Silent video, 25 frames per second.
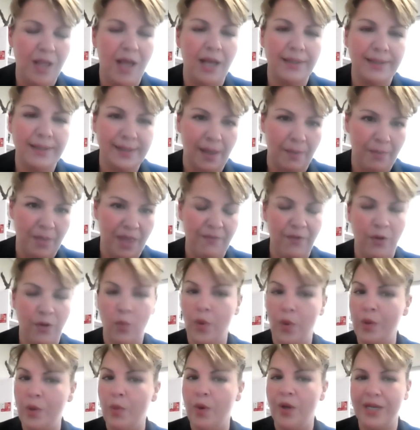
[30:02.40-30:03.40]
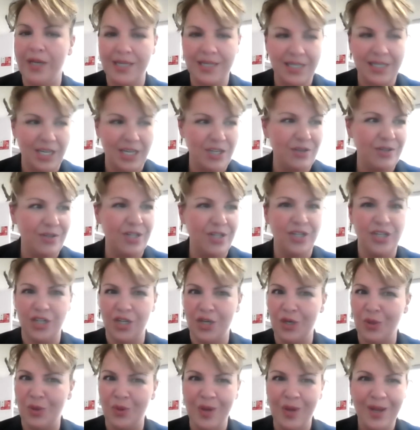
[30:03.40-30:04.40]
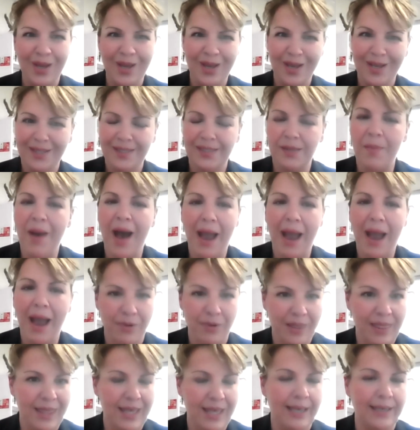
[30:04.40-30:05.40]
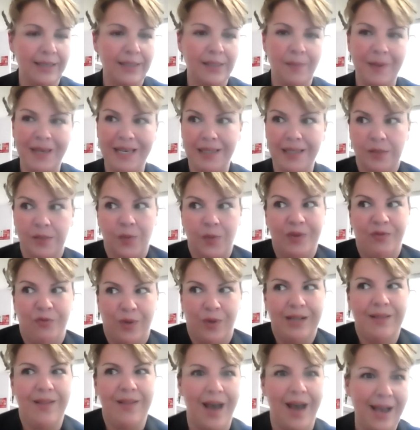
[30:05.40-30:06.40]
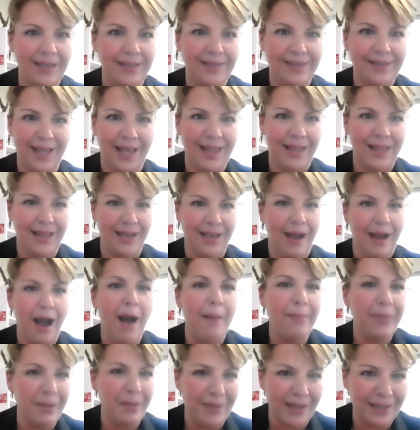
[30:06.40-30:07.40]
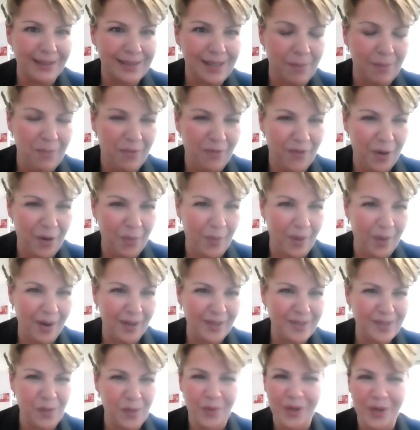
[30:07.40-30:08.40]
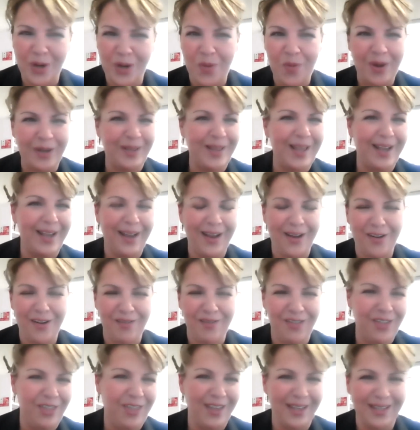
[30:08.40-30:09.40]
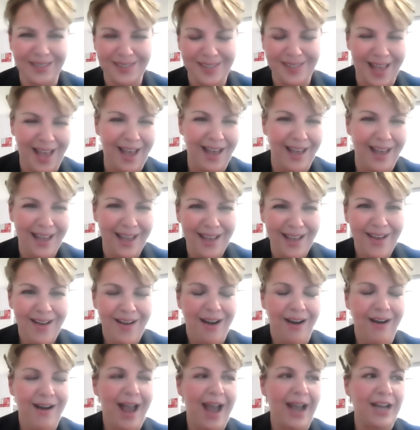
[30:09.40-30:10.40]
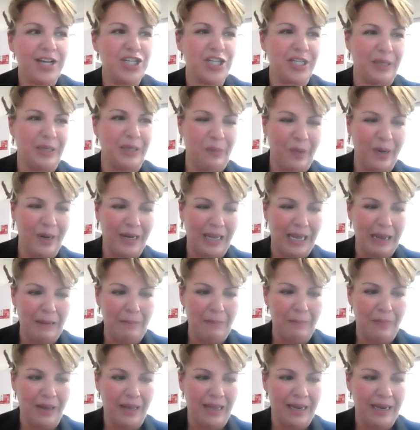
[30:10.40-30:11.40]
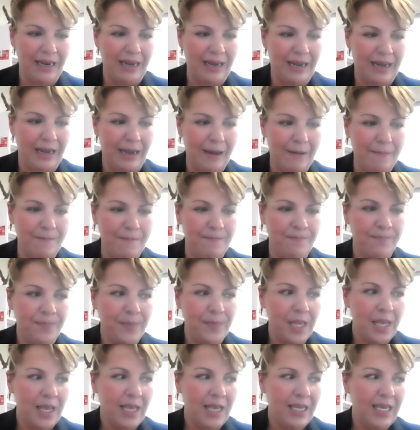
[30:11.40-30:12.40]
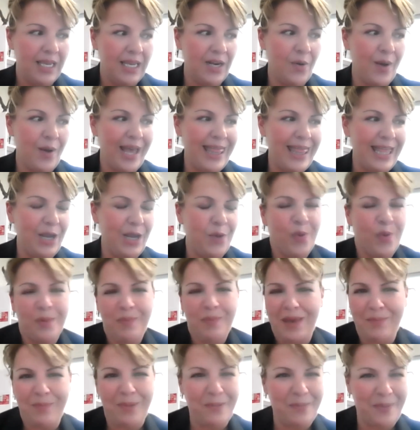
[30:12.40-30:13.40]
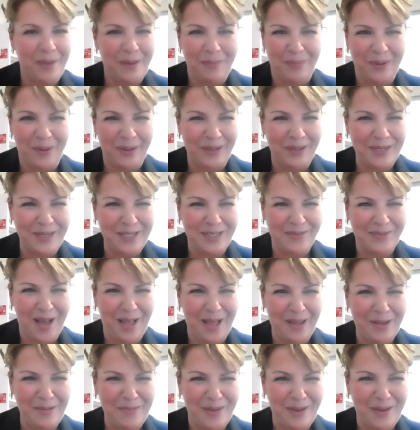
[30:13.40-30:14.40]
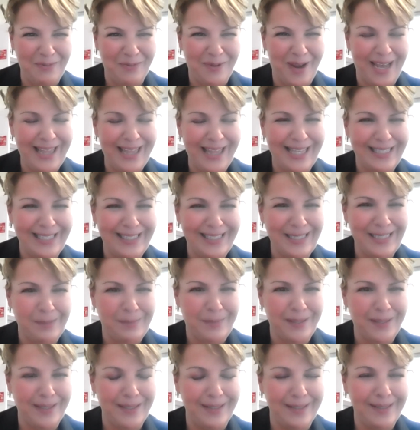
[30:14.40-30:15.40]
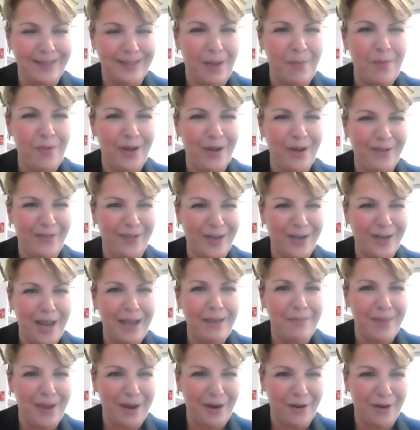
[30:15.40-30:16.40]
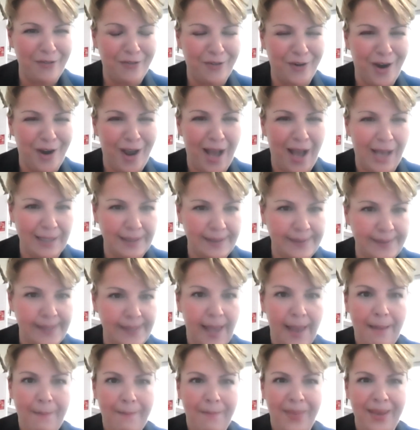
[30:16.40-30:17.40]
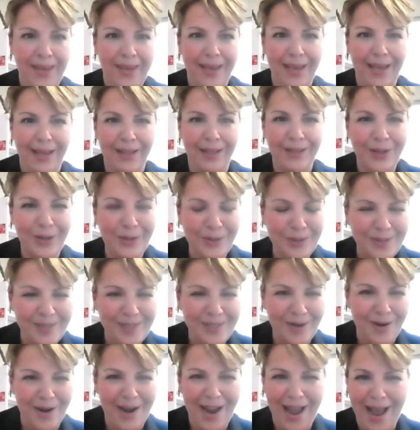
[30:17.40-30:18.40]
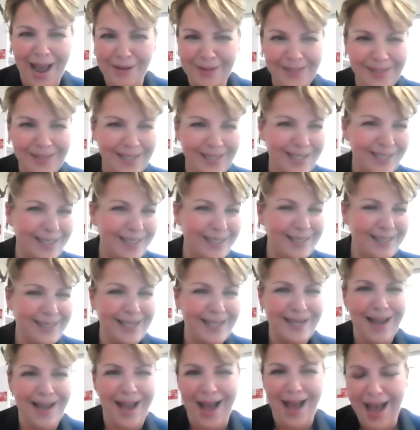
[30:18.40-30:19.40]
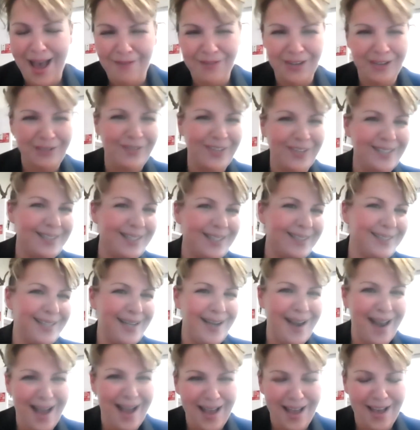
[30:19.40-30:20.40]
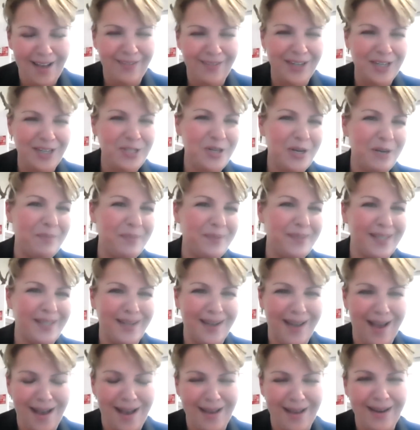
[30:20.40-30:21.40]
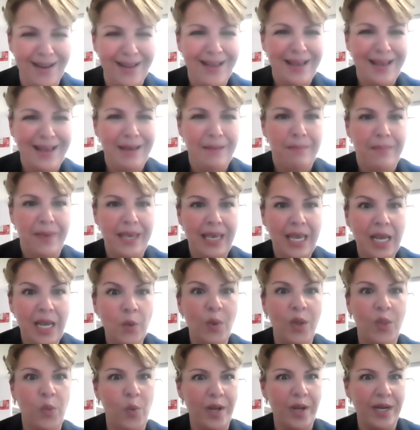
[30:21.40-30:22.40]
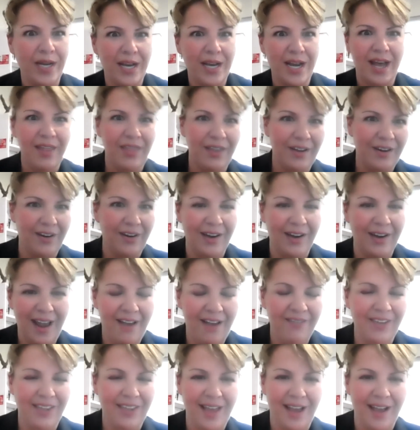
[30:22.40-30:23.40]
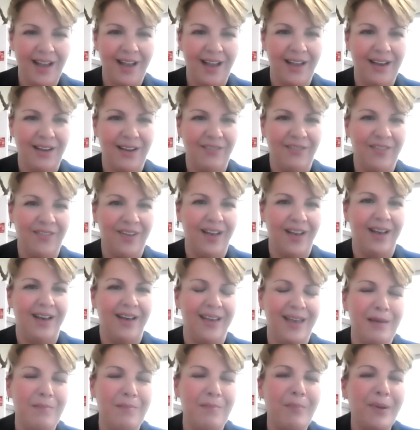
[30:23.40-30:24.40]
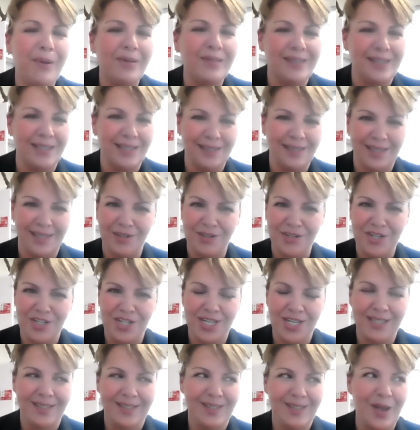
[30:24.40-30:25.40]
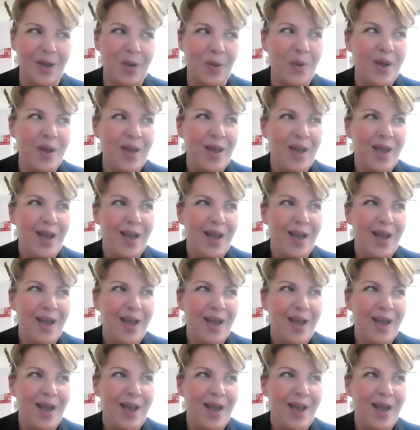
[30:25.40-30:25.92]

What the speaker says: on some level. We will continue to do some hybrid things because we've realized that it complements some of our work. So we don't want to let go of the things that are actually working. But, I think we're people in development, right? This has been somewhat of a nightmare for us, being closed in our houses and not having visits and not having trips and not being with one another and having that kind of in-person synergy. So